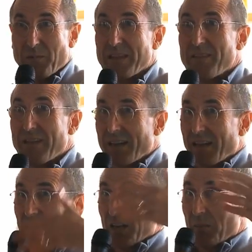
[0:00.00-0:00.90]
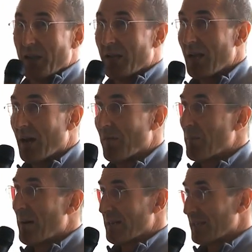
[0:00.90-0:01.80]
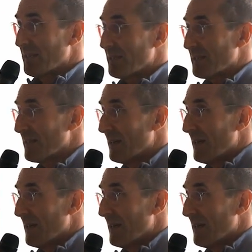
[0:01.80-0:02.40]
within that economy of abundance.